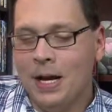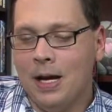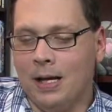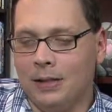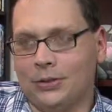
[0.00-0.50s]

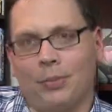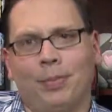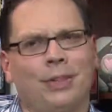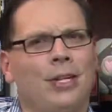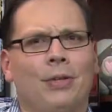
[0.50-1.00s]
But
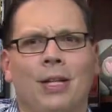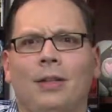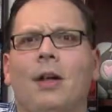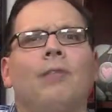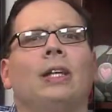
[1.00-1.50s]
they
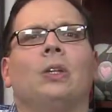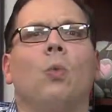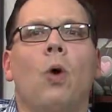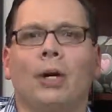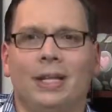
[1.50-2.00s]
love like The
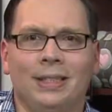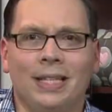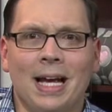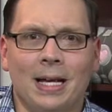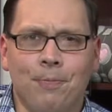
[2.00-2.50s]
Walking
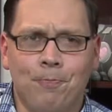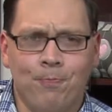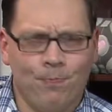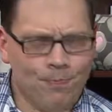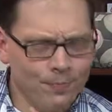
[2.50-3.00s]
Dead,
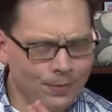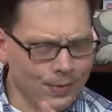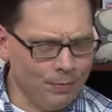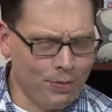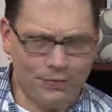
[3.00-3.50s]

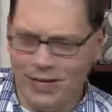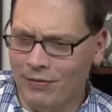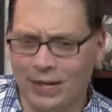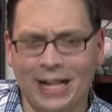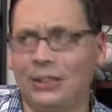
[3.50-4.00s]
but have
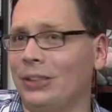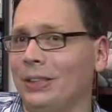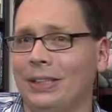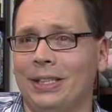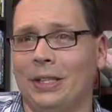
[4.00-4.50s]
never
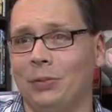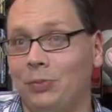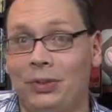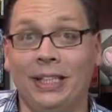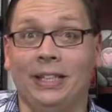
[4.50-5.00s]
actually
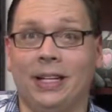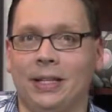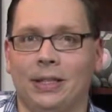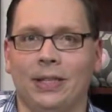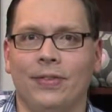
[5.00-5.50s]
seen Night
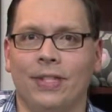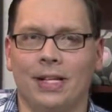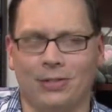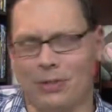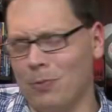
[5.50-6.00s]
of the Living Dead.
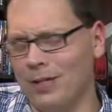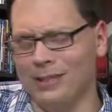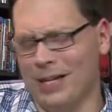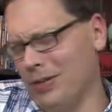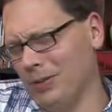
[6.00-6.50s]
It's like, what is
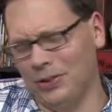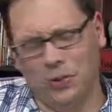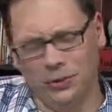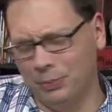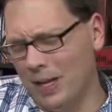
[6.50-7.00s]
that? Oh, it's
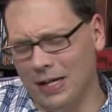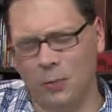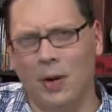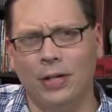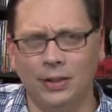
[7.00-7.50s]
old, it's black
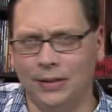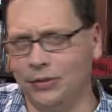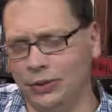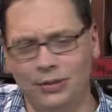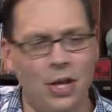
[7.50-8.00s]
and white. Who
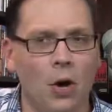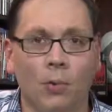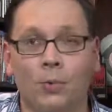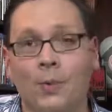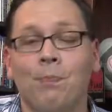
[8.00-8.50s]
gives a no?
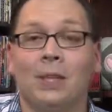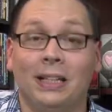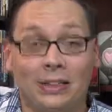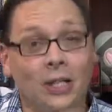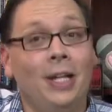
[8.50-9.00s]

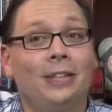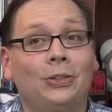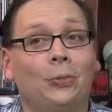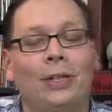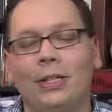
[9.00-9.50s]
It's
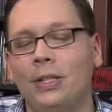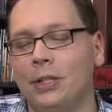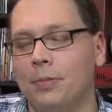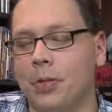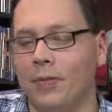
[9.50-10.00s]
a really
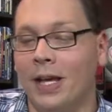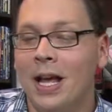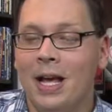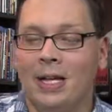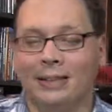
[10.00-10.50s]
good movie,
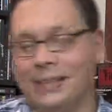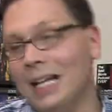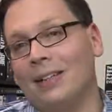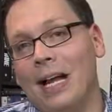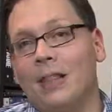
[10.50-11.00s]
and
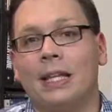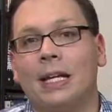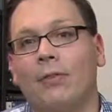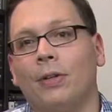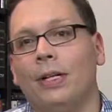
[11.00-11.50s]
sadly, I think
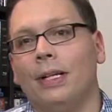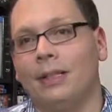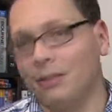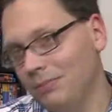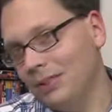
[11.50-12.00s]

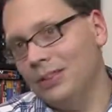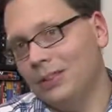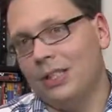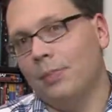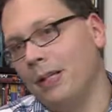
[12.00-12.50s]
and this is
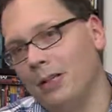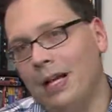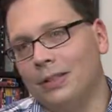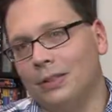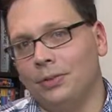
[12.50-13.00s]
going to be a
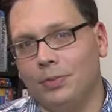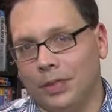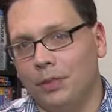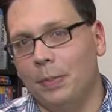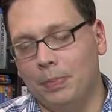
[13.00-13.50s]
lot
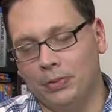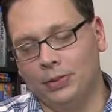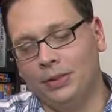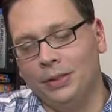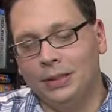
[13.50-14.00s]
to
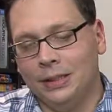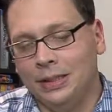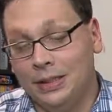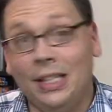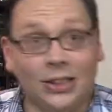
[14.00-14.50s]
people's
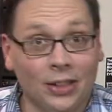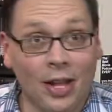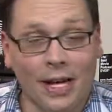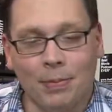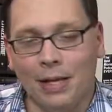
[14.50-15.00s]

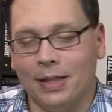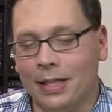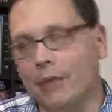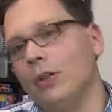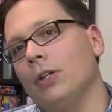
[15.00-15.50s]
dislike, but I think
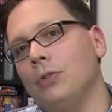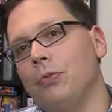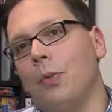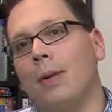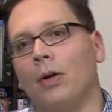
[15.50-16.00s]
every
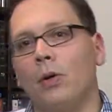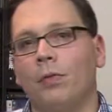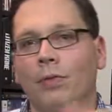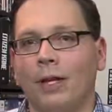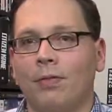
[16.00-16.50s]
Romero
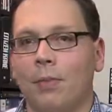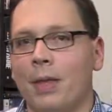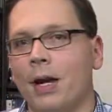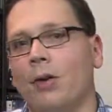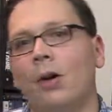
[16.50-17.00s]
flick from
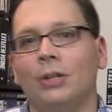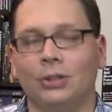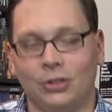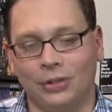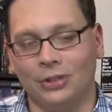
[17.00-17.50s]
there on
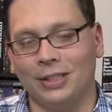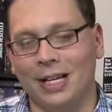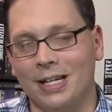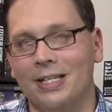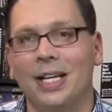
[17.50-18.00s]
starts to
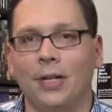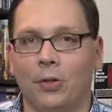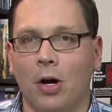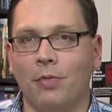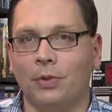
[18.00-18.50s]
kind of teeter
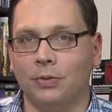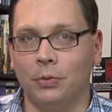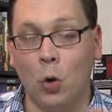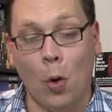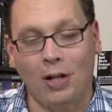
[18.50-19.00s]
off in
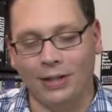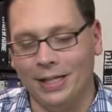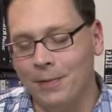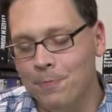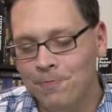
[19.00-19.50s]
quality.